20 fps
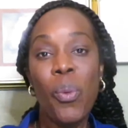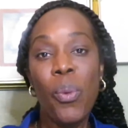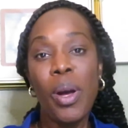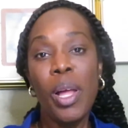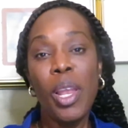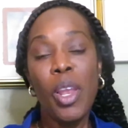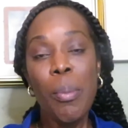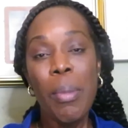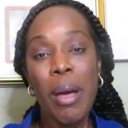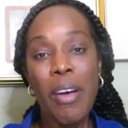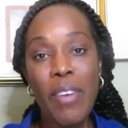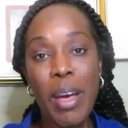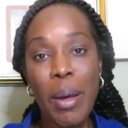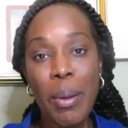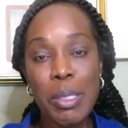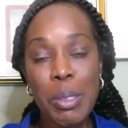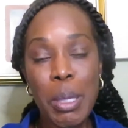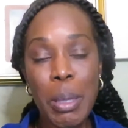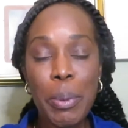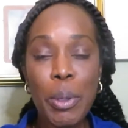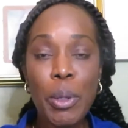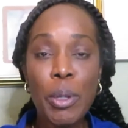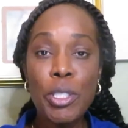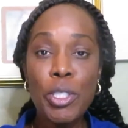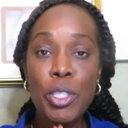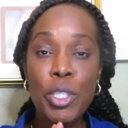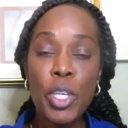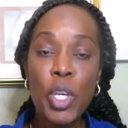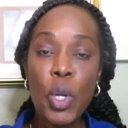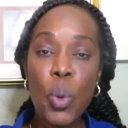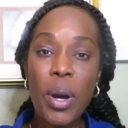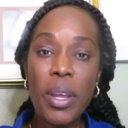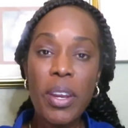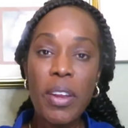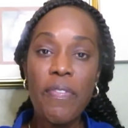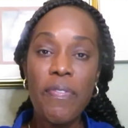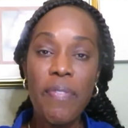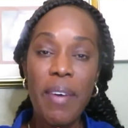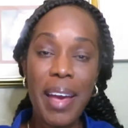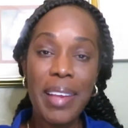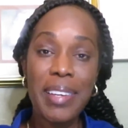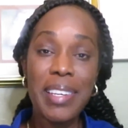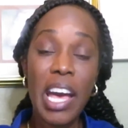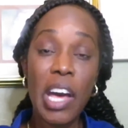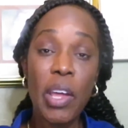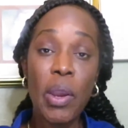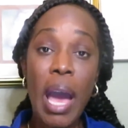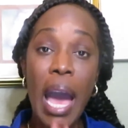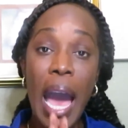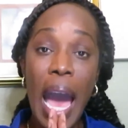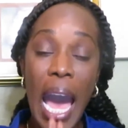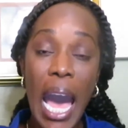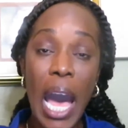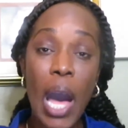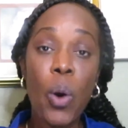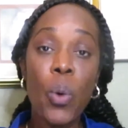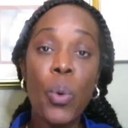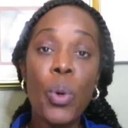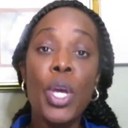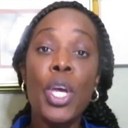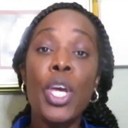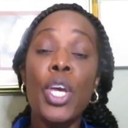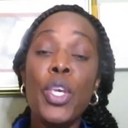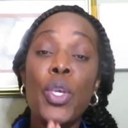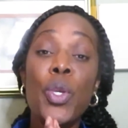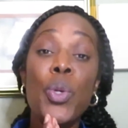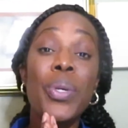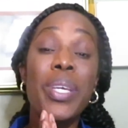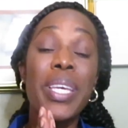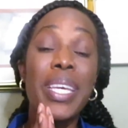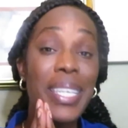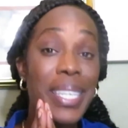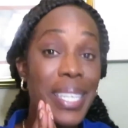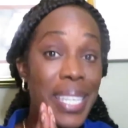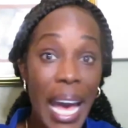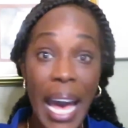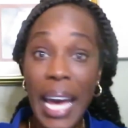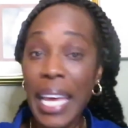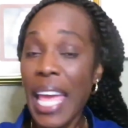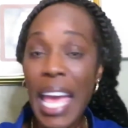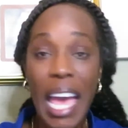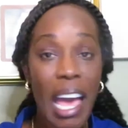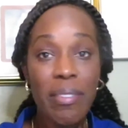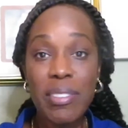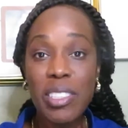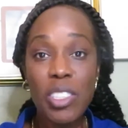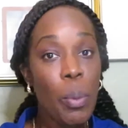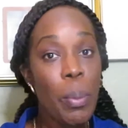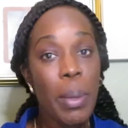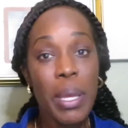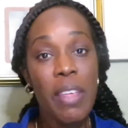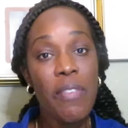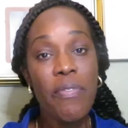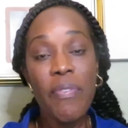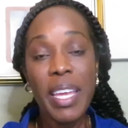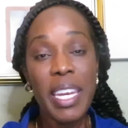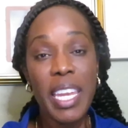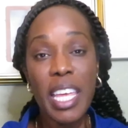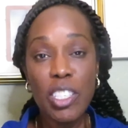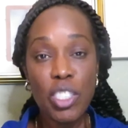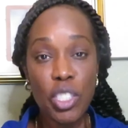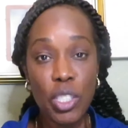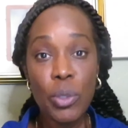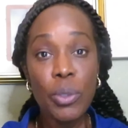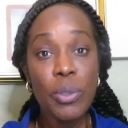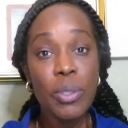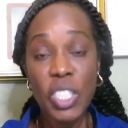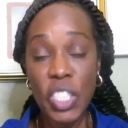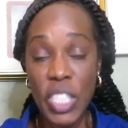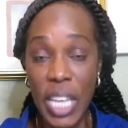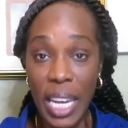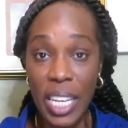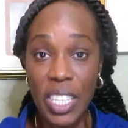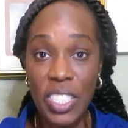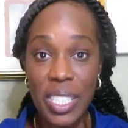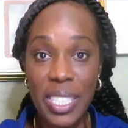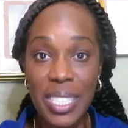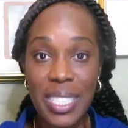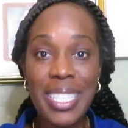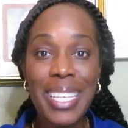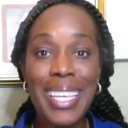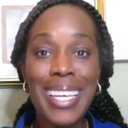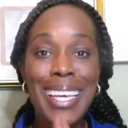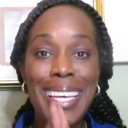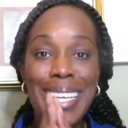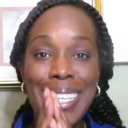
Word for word: Well, hello, my fabulous people. Do you want to find out how you cannot have so many financial challenges?